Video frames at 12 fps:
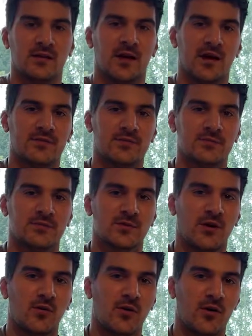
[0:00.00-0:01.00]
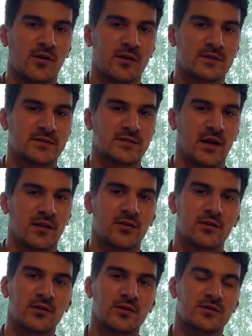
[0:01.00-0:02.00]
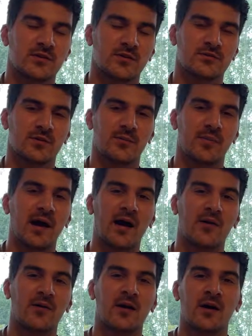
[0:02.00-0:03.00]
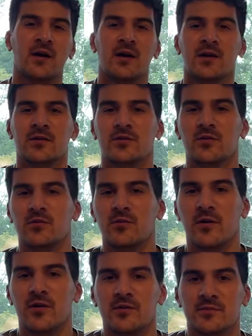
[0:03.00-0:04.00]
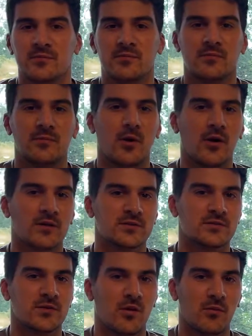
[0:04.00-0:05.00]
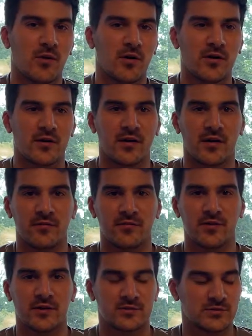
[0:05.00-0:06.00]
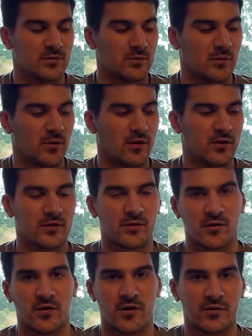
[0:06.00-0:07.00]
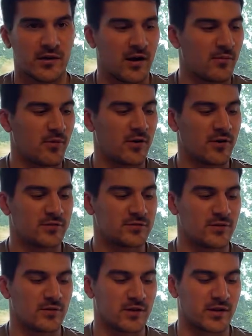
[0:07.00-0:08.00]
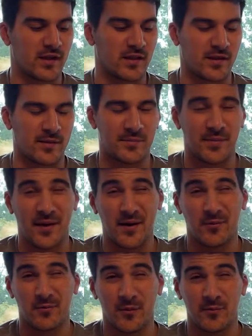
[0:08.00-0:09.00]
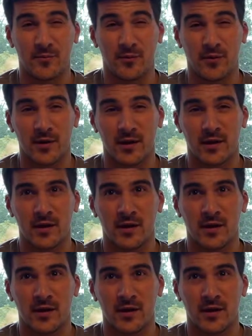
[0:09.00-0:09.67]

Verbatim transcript: I have some salt water that's diluted. So it's about two to one parts salt water and fresh water or RDI water. So to get like about 1.018